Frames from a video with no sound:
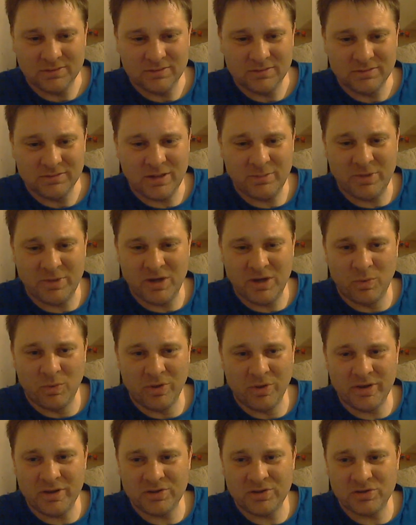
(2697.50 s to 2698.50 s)
anybody
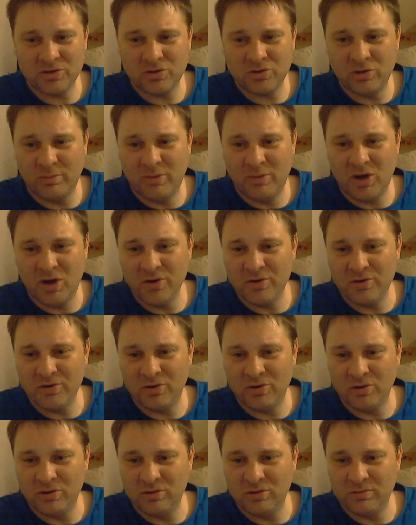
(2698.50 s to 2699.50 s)
wanting to come on
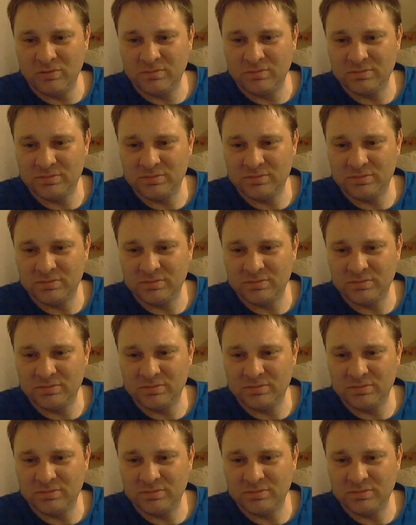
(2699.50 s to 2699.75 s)
or?